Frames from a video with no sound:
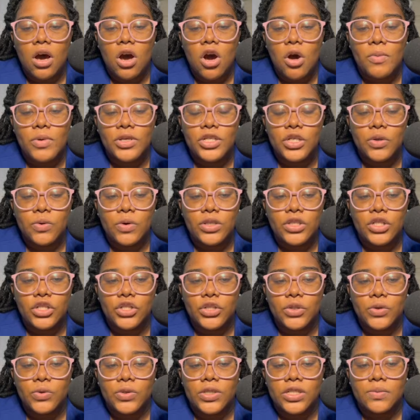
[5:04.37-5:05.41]
how much you want to
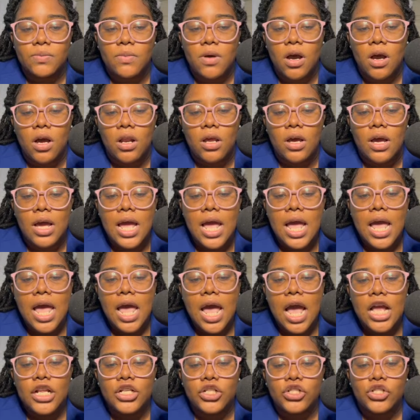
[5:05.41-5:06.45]
show smaller,
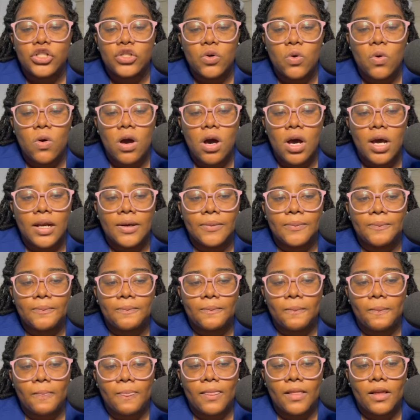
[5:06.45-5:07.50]
and so on,
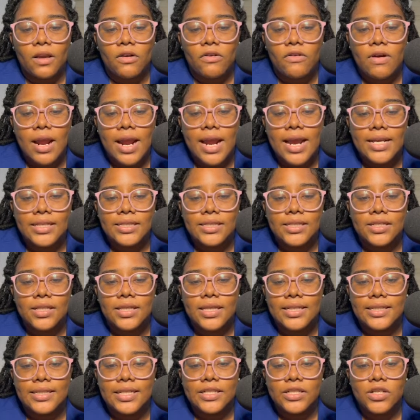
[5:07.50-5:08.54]
right? So
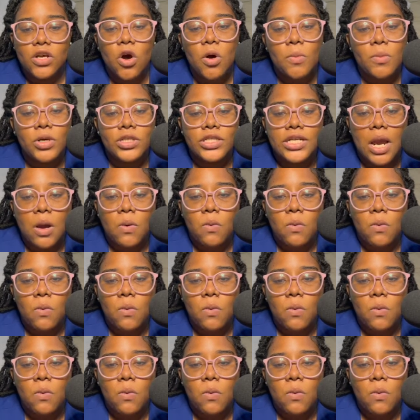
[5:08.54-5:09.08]
this is how much I